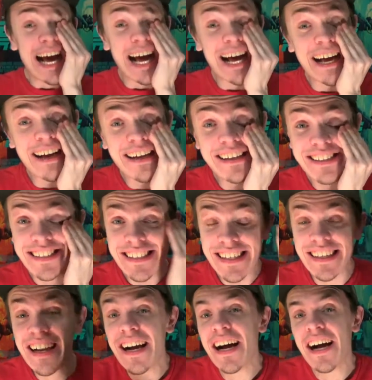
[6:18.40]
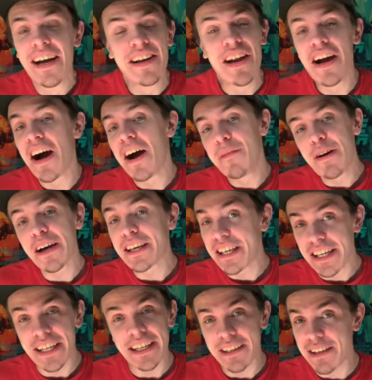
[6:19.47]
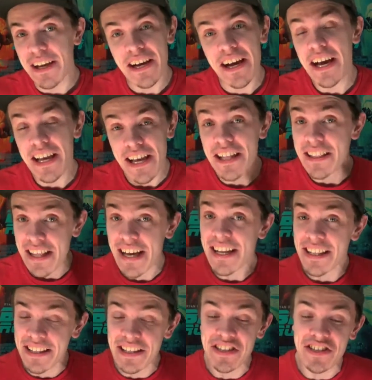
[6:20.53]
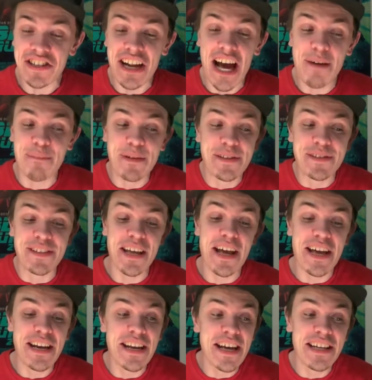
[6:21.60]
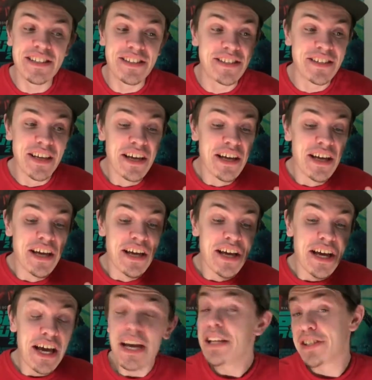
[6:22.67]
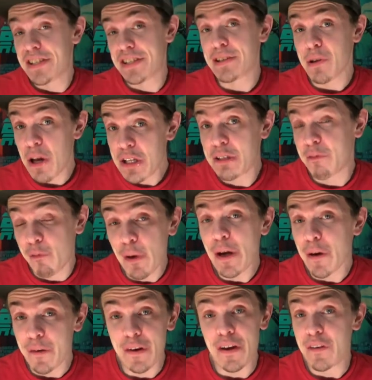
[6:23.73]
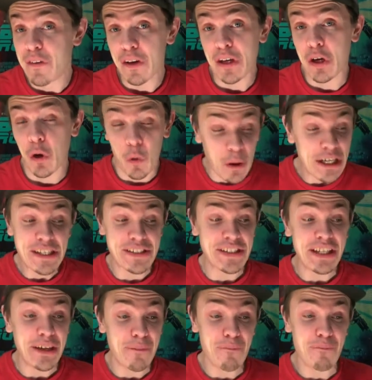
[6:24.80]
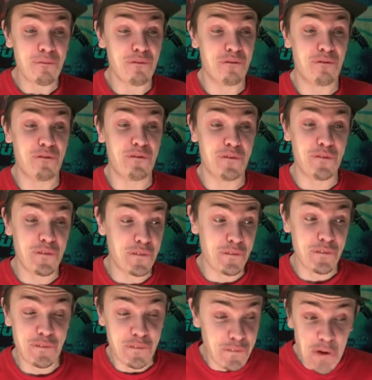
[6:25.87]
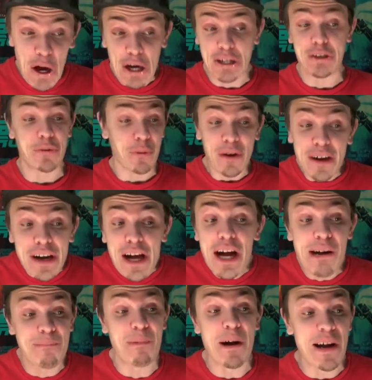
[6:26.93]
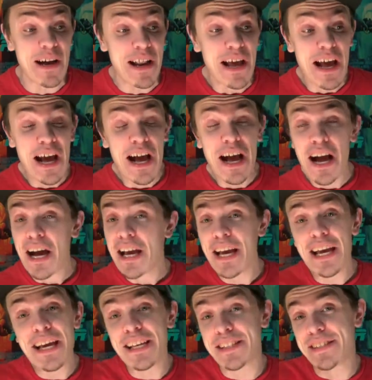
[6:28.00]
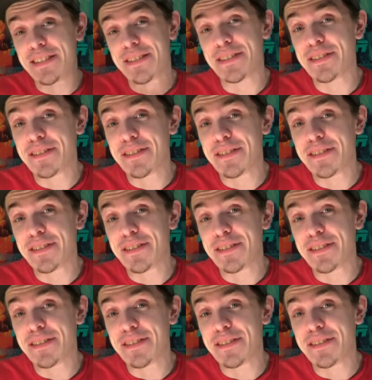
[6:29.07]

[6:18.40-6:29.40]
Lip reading: Oh, shit. No, I'm not kidding. Yeah, that legit happens, and it's weird and crazy and fucked right up, but it's